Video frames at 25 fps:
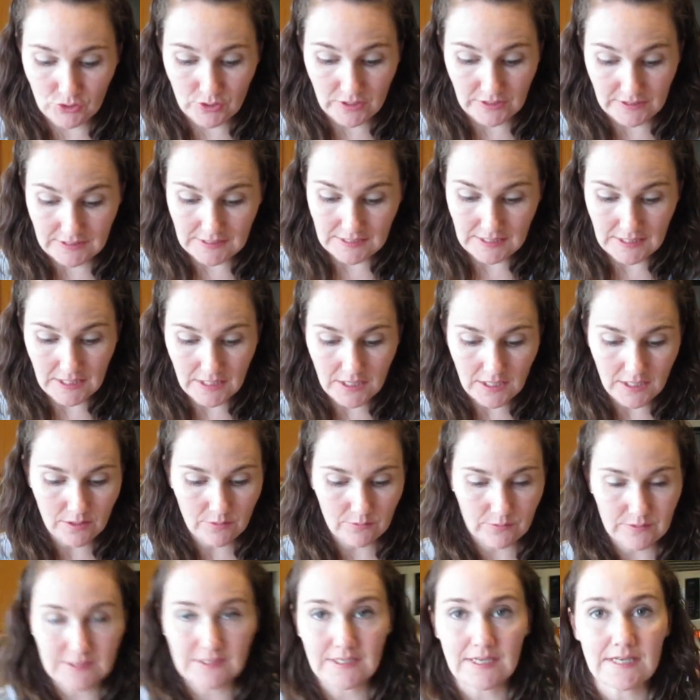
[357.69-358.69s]
you can see, it
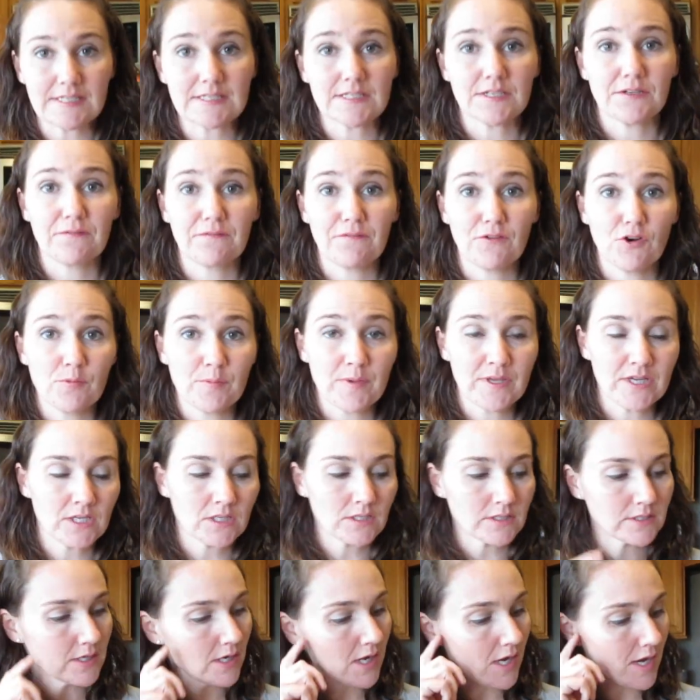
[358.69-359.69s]
was nice and foamy
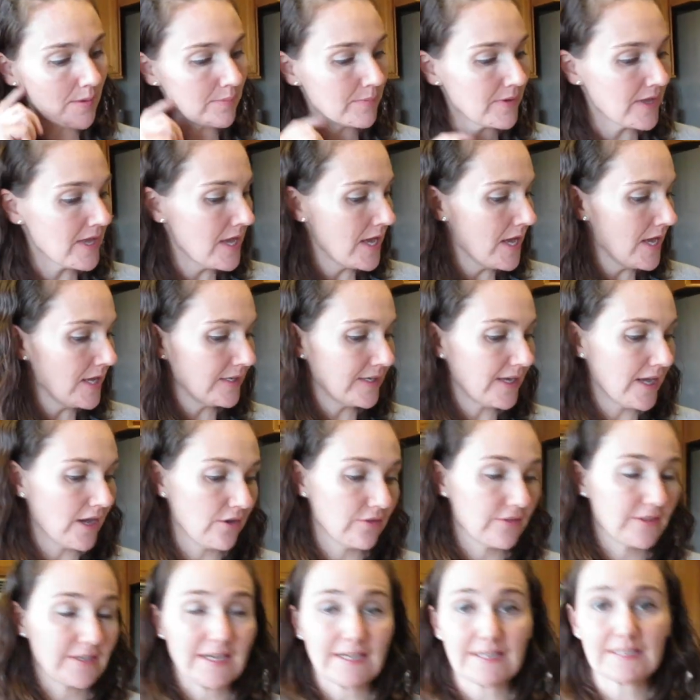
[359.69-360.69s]
on top.
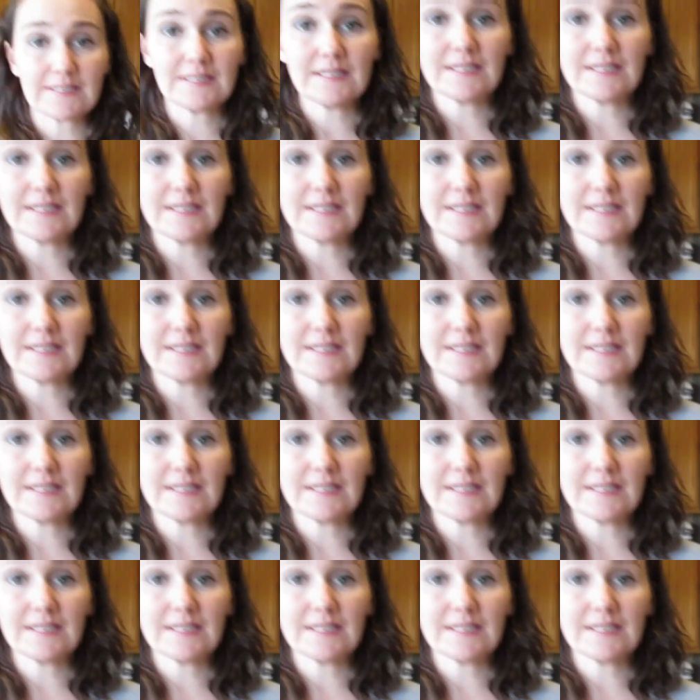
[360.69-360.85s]
Now, the next